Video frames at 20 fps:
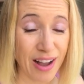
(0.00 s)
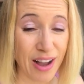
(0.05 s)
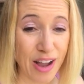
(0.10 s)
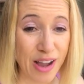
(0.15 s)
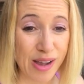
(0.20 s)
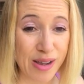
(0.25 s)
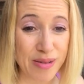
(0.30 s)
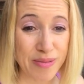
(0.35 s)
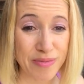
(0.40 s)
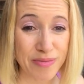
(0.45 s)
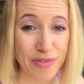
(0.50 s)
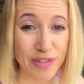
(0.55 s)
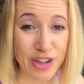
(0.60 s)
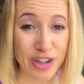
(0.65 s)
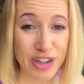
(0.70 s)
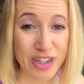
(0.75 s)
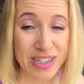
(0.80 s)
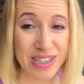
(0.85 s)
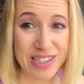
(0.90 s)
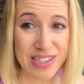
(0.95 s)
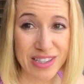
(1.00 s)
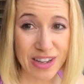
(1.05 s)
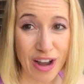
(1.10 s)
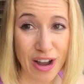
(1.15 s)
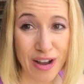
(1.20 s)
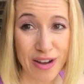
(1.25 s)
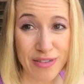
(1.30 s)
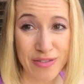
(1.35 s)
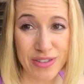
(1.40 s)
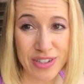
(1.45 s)
Very
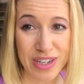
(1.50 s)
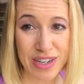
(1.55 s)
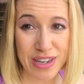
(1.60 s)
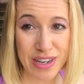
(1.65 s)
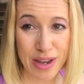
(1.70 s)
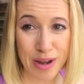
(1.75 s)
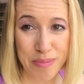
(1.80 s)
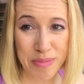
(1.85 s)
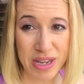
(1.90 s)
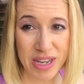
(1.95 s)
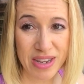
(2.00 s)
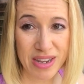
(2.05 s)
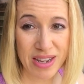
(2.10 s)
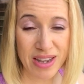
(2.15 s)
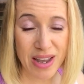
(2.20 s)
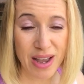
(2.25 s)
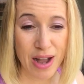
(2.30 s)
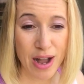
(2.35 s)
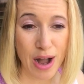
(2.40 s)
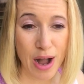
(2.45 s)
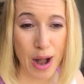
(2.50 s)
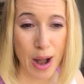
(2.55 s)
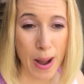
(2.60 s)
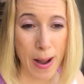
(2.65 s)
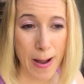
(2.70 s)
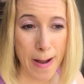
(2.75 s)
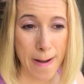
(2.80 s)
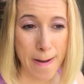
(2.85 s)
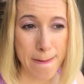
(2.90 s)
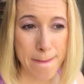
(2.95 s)
soft and yummy.
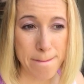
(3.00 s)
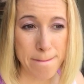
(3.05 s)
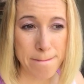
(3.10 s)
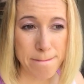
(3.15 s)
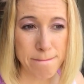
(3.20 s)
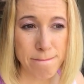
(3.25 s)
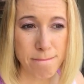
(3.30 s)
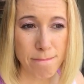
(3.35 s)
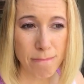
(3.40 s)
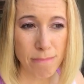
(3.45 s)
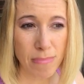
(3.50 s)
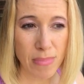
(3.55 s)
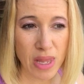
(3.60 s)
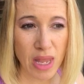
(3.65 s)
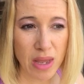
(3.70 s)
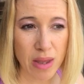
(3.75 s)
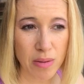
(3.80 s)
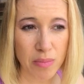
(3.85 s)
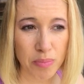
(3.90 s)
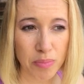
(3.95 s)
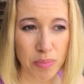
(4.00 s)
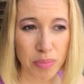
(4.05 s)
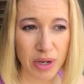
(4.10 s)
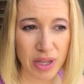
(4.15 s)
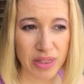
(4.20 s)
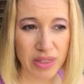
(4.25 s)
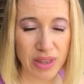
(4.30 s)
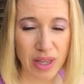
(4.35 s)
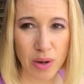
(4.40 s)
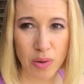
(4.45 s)

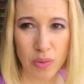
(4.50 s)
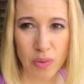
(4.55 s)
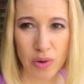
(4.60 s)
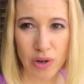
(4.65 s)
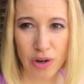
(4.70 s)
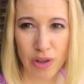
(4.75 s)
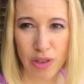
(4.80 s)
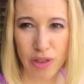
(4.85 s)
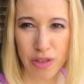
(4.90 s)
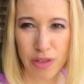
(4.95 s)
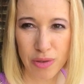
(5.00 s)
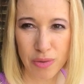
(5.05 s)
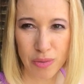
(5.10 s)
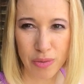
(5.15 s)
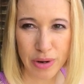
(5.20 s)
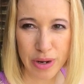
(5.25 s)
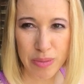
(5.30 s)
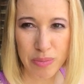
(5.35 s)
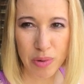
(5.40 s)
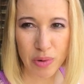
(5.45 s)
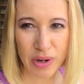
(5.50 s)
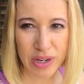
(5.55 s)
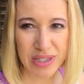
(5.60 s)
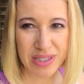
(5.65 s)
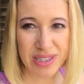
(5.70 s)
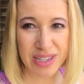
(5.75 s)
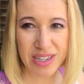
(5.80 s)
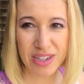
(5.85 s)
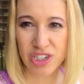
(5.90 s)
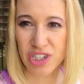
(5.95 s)
But they were 3
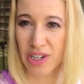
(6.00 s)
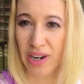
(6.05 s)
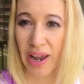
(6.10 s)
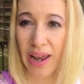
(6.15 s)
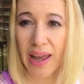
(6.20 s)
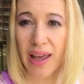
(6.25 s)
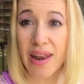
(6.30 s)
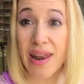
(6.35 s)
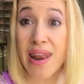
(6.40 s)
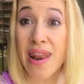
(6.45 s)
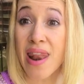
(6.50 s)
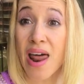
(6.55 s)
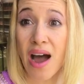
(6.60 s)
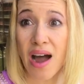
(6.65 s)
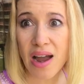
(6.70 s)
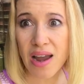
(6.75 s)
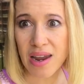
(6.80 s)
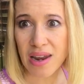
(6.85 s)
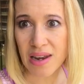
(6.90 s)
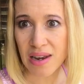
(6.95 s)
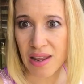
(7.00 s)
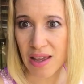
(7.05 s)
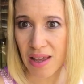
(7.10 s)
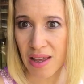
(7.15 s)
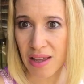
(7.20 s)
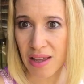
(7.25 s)
points each and I had 9.